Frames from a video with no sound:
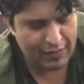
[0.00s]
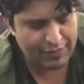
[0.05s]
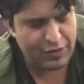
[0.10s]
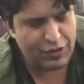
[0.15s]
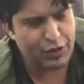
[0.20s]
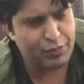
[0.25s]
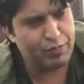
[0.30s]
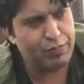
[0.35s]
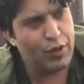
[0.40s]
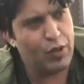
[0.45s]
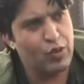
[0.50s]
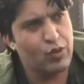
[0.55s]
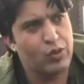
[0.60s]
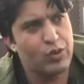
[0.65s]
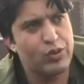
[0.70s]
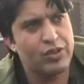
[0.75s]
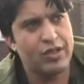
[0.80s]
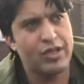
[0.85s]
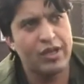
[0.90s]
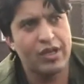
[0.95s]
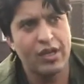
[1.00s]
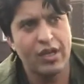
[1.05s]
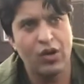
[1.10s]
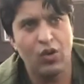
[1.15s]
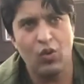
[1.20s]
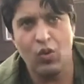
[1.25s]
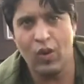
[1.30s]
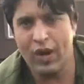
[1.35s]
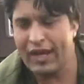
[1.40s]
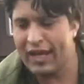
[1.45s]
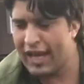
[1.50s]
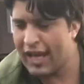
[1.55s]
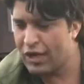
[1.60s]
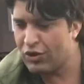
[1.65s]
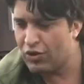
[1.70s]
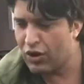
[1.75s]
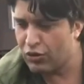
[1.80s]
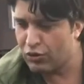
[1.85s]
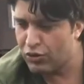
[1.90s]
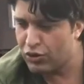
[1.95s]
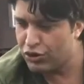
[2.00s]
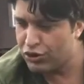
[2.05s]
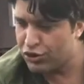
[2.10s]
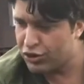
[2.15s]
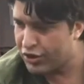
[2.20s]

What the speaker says: suppose one hand you are going